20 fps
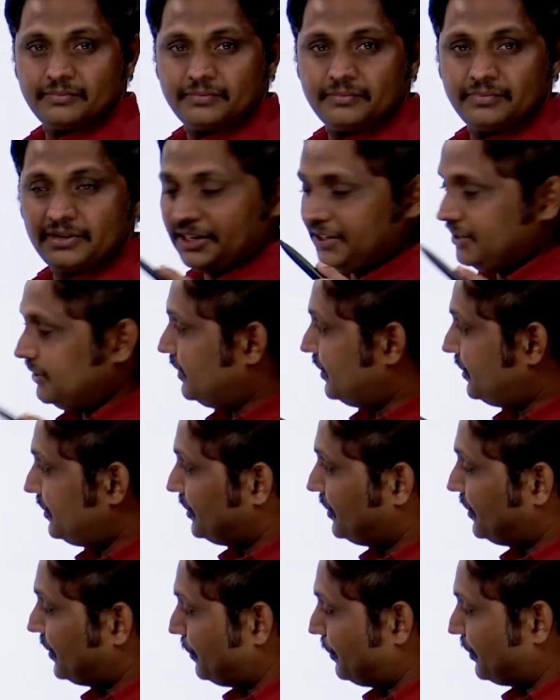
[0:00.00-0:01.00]
that
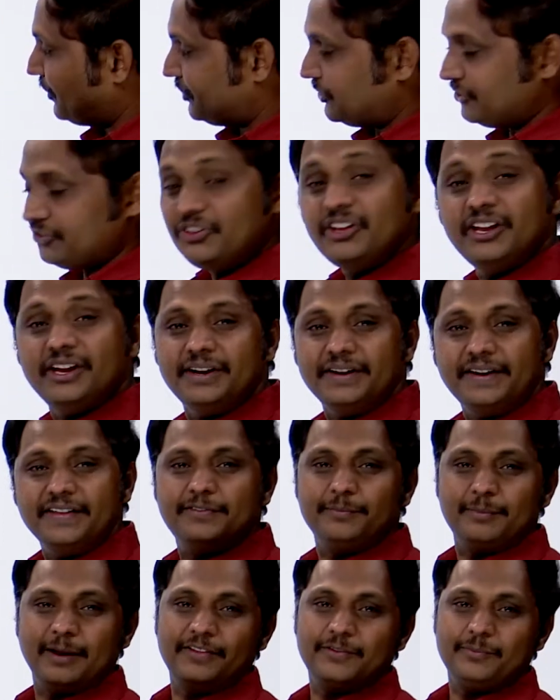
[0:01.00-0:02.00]
represents the
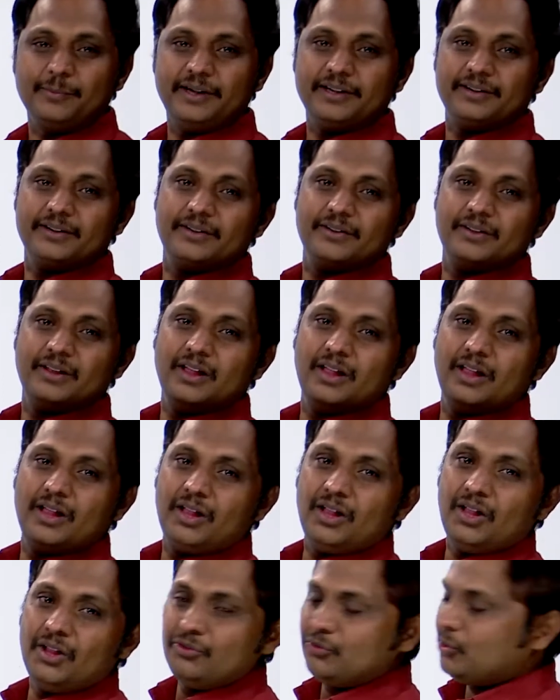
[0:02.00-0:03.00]
displacement.
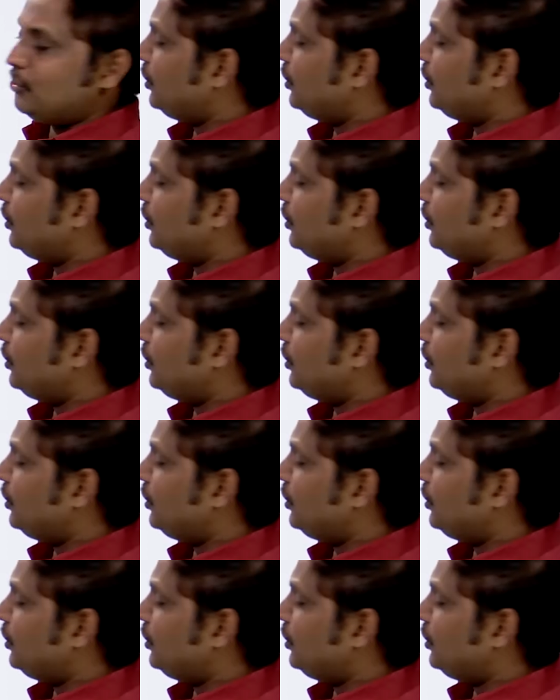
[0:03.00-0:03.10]
So,